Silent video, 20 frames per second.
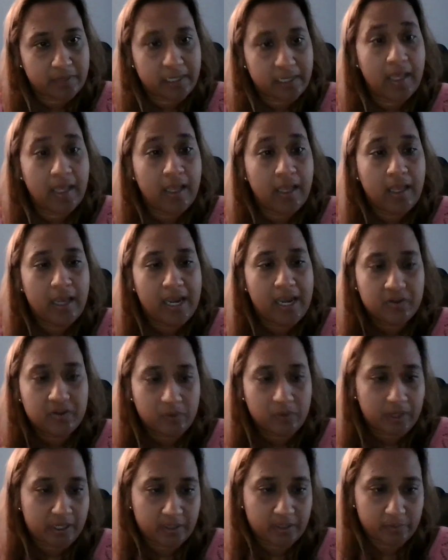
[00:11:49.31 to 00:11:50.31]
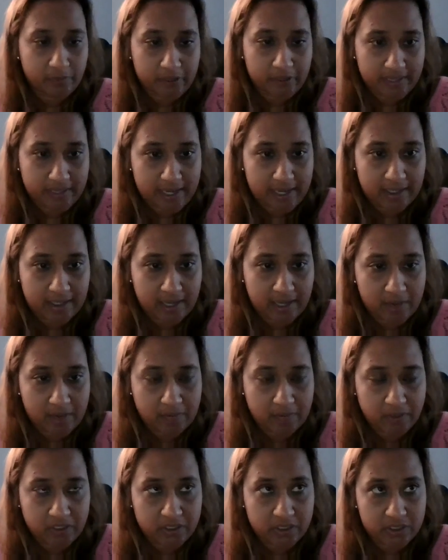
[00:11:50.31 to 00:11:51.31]
But I just wanted to bring that
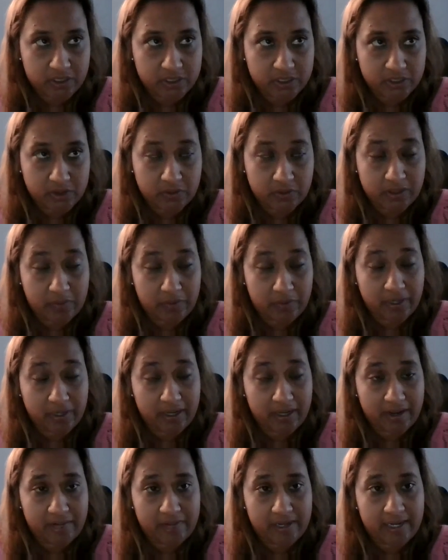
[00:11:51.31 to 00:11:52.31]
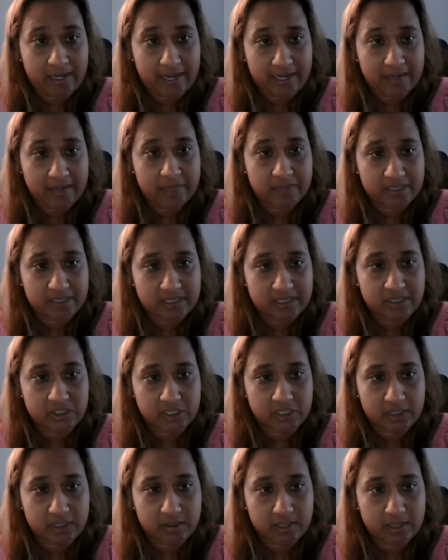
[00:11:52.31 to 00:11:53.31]
up just to show that we're going to have that added
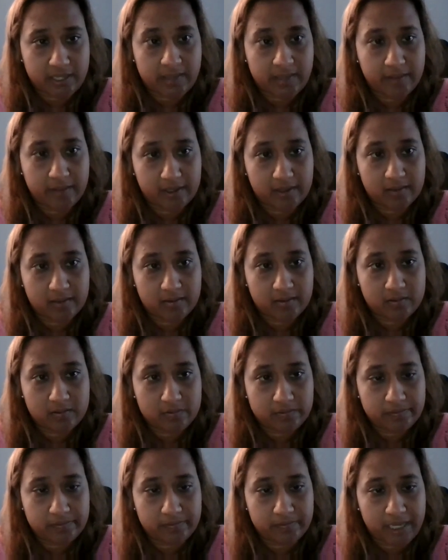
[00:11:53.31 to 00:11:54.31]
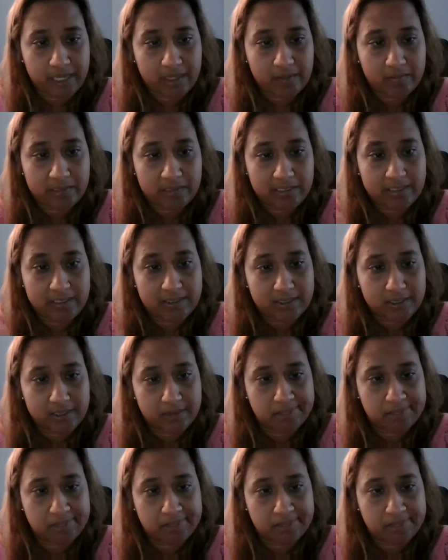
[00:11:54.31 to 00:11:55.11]
position in the list.